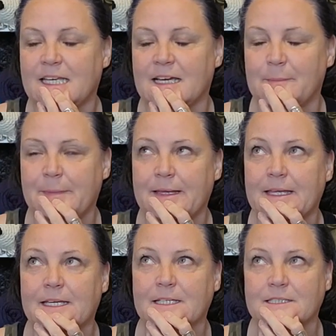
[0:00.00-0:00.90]
yeah, I'm
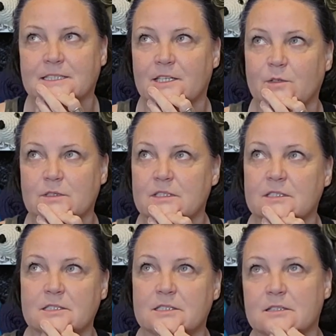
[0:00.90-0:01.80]
making
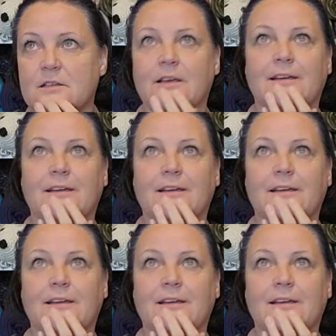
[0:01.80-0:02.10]
excuses.